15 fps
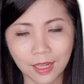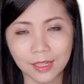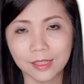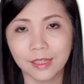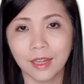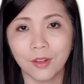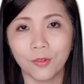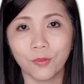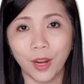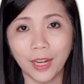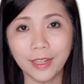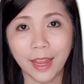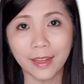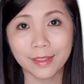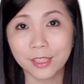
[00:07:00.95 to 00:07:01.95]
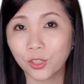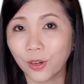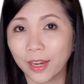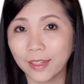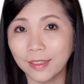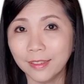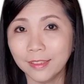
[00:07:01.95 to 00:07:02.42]
is a right angle
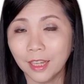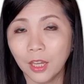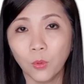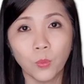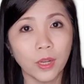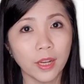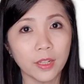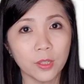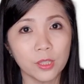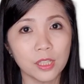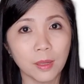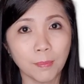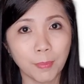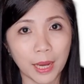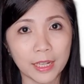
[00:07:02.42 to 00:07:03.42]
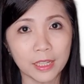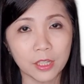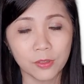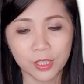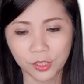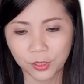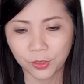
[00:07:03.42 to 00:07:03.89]
triangle, we're going to use
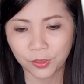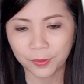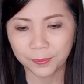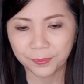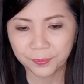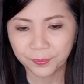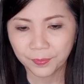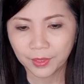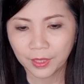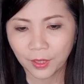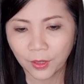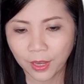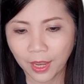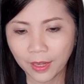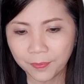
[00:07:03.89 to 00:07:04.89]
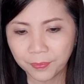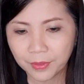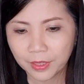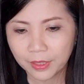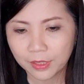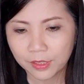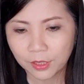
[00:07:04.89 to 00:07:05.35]
Pythagoras theorem. Okay,
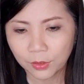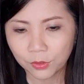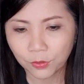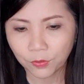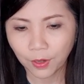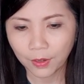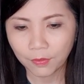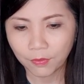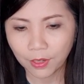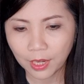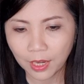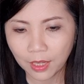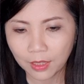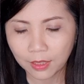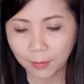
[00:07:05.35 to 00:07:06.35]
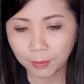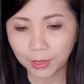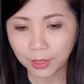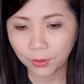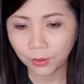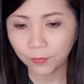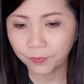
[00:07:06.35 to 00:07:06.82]
so to find
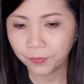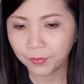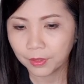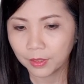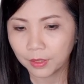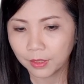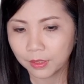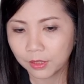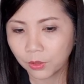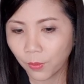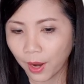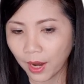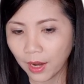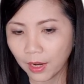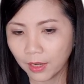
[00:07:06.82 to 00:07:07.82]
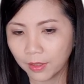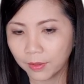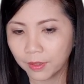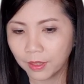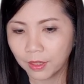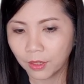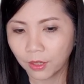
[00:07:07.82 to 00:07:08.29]
VW square,
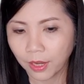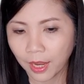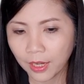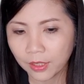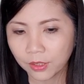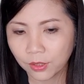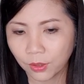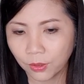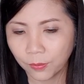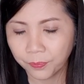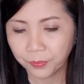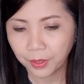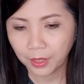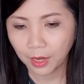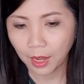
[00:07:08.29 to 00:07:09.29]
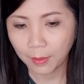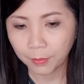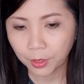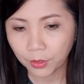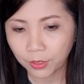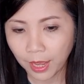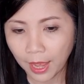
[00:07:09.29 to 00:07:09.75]
okay, so I'm
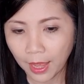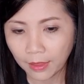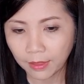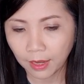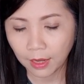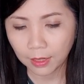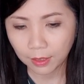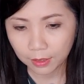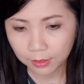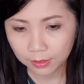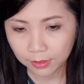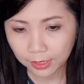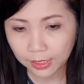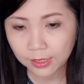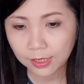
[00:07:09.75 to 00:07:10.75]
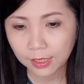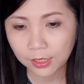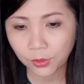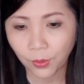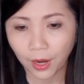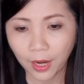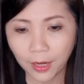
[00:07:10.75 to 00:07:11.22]
going to add 60
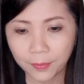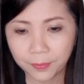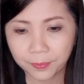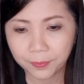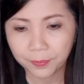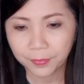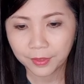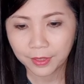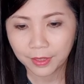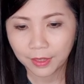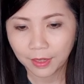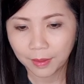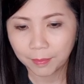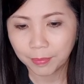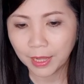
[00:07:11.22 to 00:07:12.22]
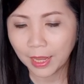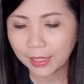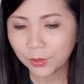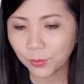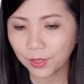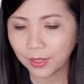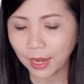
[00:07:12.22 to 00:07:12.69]
square
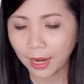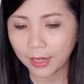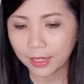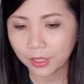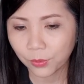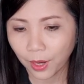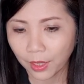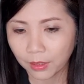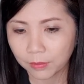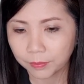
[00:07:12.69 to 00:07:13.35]
plus with 80 square.